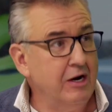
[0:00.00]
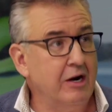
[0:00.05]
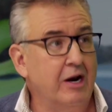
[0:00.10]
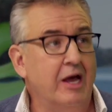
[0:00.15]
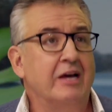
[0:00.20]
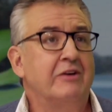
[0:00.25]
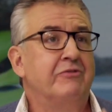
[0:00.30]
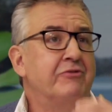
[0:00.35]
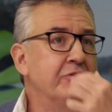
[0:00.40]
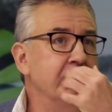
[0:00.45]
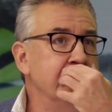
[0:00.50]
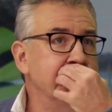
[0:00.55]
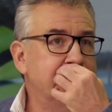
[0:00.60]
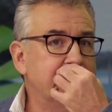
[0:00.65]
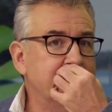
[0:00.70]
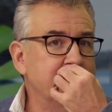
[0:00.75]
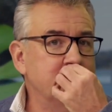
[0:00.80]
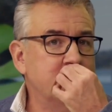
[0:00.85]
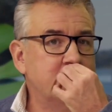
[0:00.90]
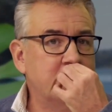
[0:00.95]
Like for
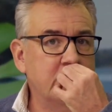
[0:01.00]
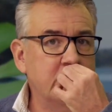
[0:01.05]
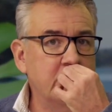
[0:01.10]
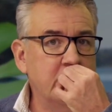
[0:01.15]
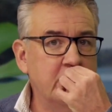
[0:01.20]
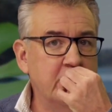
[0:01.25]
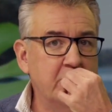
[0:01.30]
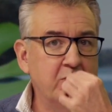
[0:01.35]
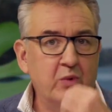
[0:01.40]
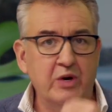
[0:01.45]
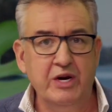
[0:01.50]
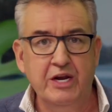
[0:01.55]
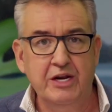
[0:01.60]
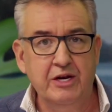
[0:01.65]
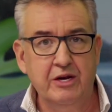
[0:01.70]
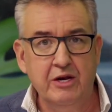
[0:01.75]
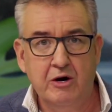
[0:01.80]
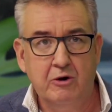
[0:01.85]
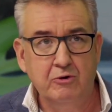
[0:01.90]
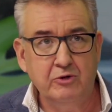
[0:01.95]
instance, in
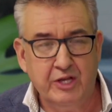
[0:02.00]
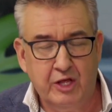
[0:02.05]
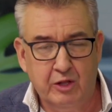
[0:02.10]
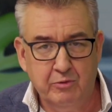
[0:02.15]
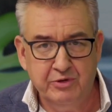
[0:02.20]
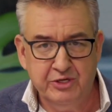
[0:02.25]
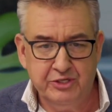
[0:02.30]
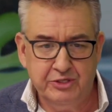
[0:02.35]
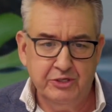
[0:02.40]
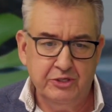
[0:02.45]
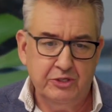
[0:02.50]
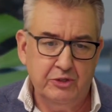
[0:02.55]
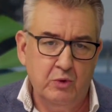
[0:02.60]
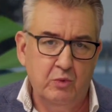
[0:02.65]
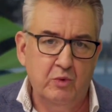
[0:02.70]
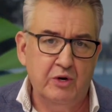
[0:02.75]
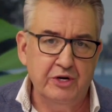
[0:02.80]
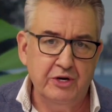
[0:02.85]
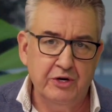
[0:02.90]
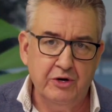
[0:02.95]
the hotel business, you
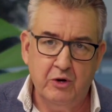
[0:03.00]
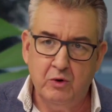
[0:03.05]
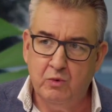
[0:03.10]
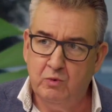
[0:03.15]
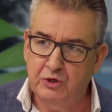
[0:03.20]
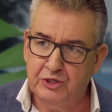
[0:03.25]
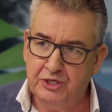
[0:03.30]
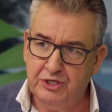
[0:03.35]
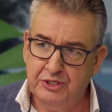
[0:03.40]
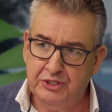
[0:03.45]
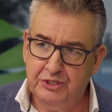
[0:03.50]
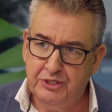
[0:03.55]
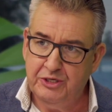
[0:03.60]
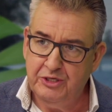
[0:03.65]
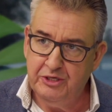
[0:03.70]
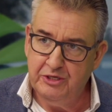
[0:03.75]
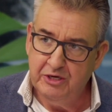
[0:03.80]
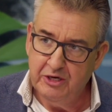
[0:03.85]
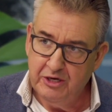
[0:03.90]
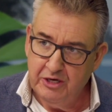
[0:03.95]
want to know what is
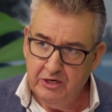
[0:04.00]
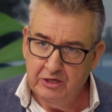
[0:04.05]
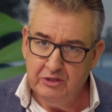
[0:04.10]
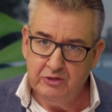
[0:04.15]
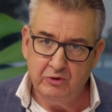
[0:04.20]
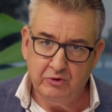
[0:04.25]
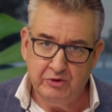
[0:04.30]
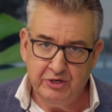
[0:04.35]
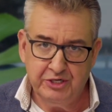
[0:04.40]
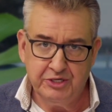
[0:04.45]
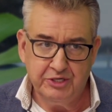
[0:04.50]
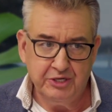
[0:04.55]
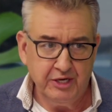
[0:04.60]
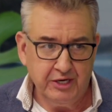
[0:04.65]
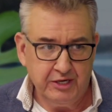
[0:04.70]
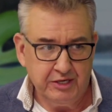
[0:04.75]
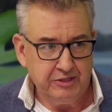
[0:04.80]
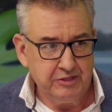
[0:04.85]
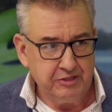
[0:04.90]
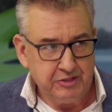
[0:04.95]
the
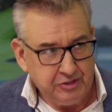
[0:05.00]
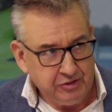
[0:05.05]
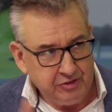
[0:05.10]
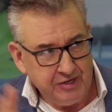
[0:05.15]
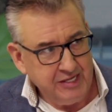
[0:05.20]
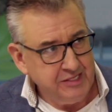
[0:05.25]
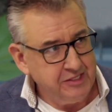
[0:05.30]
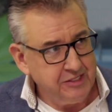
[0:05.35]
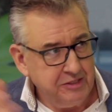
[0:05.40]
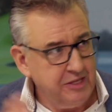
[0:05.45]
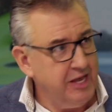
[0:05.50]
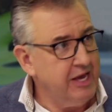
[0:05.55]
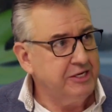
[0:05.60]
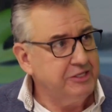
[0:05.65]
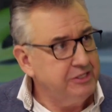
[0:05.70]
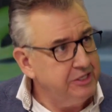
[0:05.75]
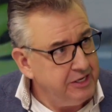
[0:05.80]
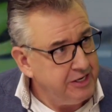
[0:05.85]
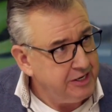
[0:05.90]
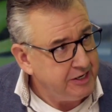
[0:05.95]
touristic trend next
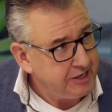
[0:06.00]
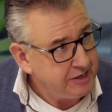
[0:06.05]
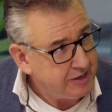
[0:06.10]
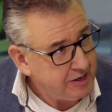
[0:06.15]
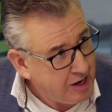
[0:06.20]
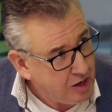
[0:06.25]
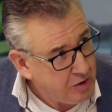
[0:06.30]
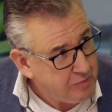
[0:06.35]
year. How